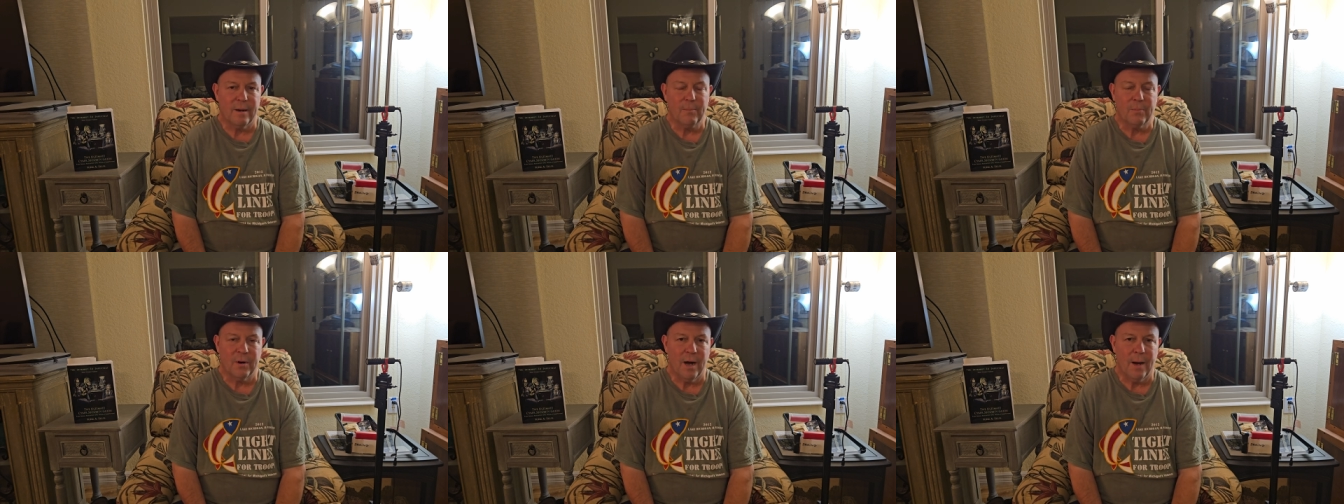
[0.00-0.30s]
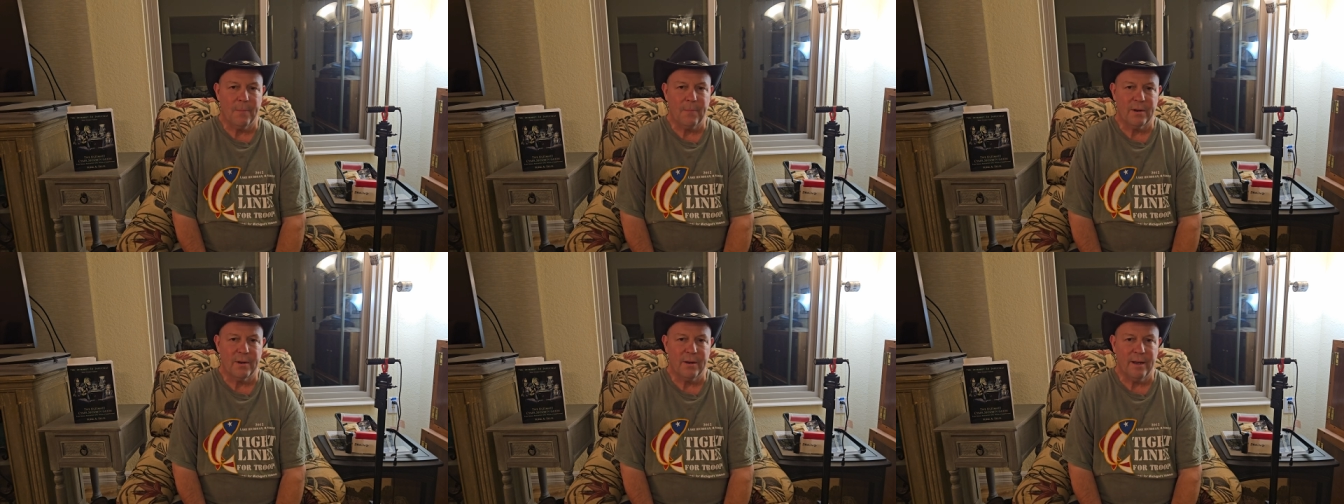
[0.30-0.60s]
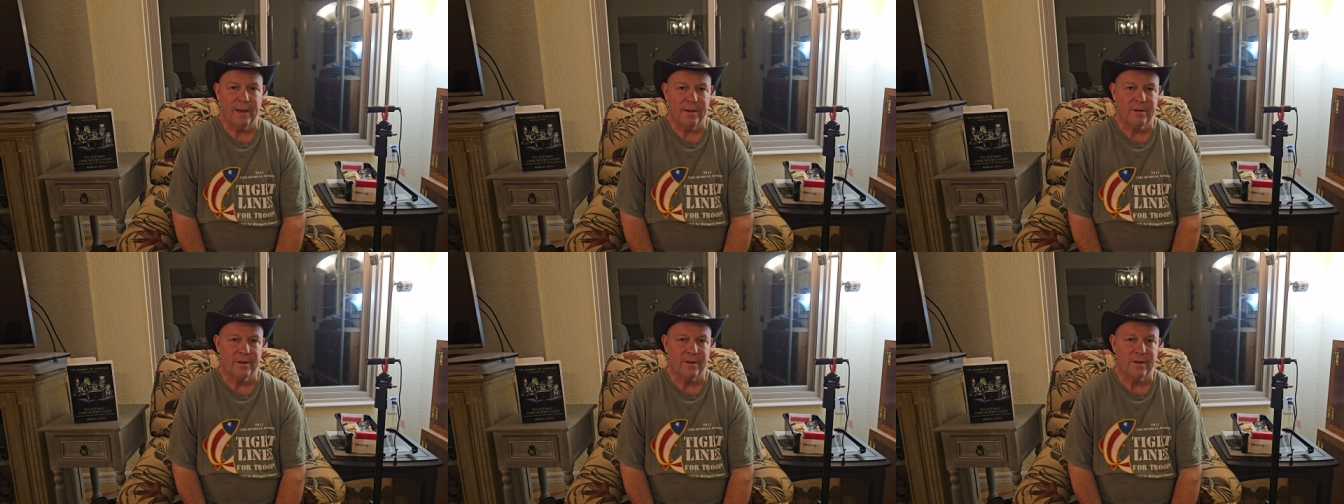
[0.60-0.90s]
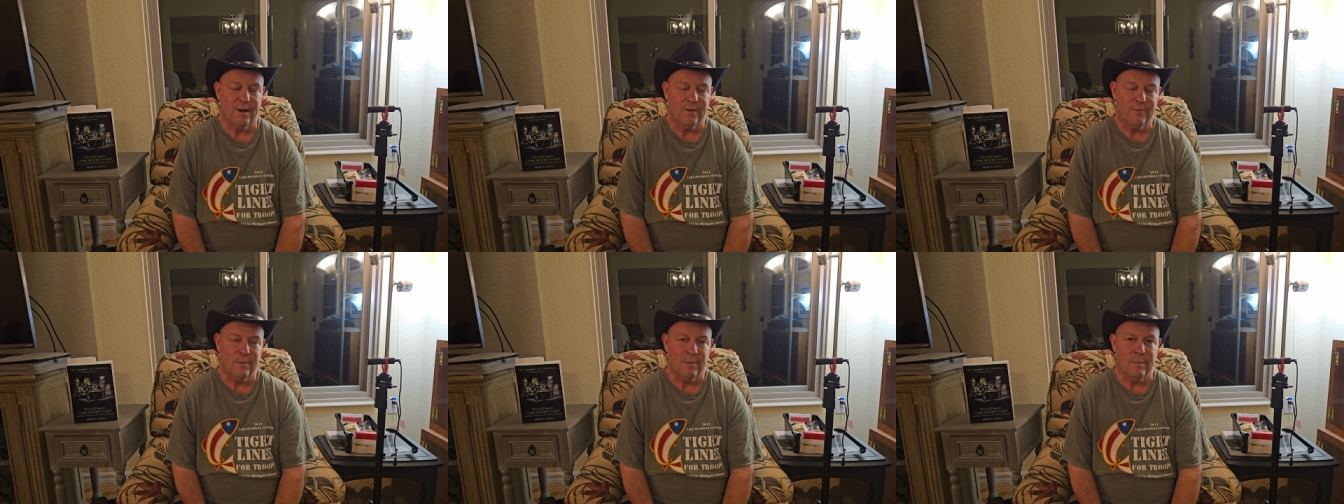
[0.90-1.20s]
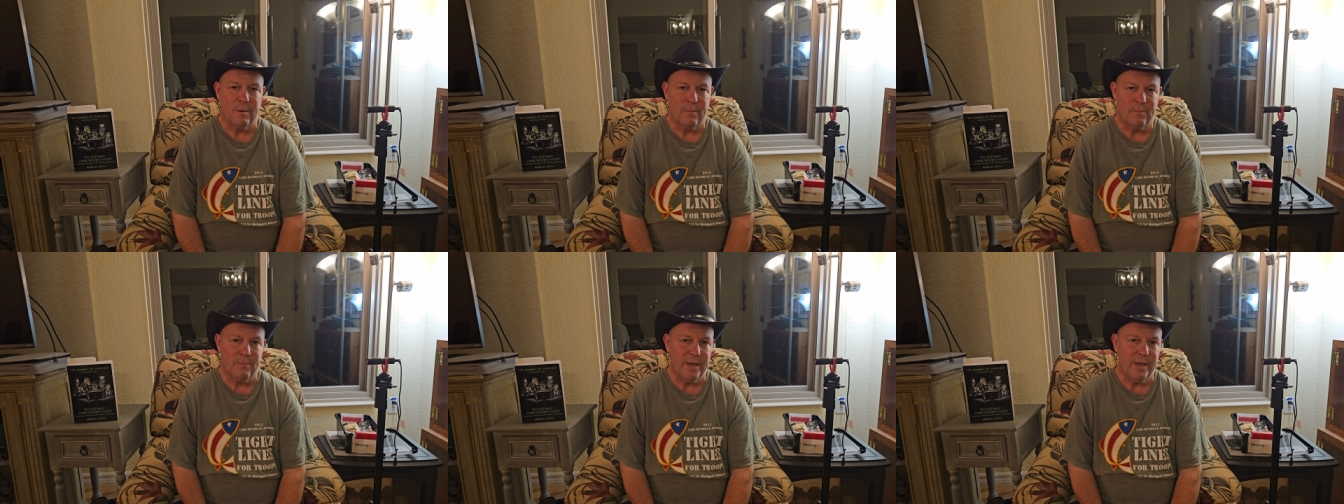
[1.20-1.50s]
propaganda
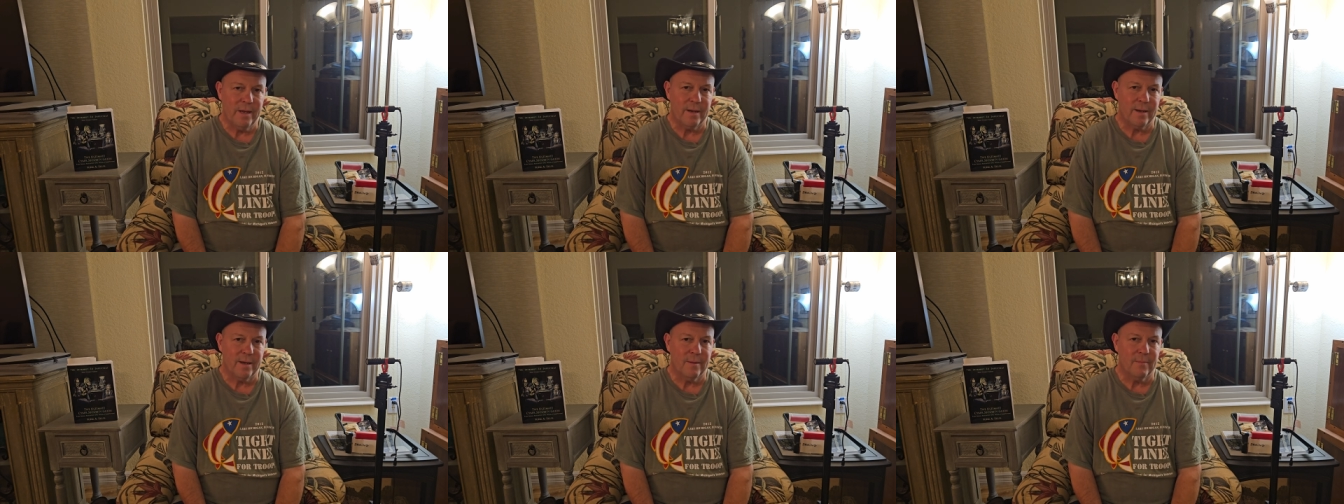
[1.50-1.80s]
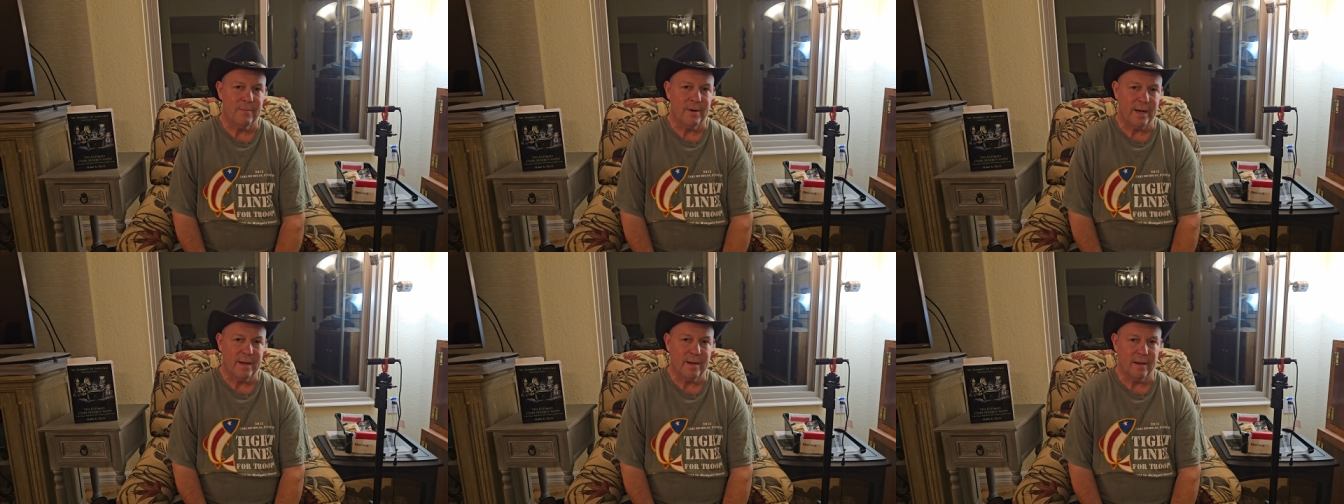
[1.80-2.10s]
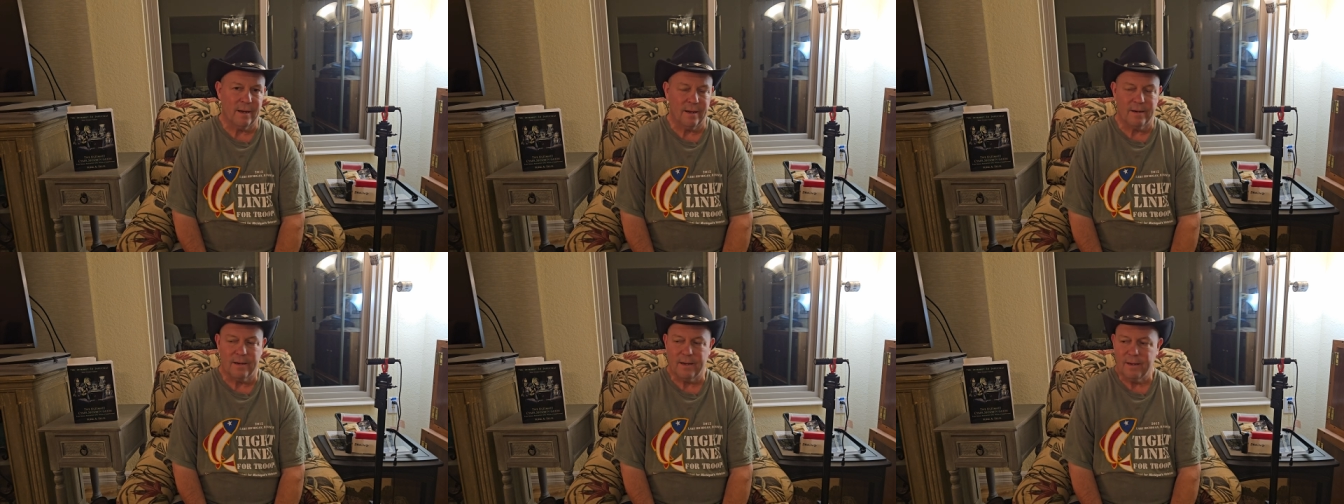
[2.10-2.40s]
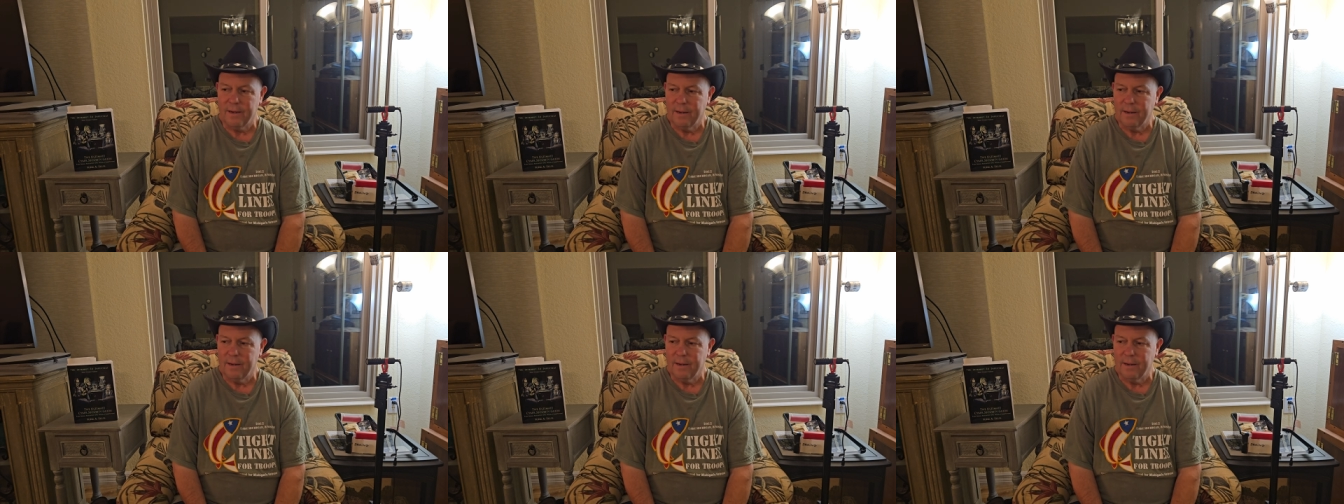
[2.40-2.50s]
government media might not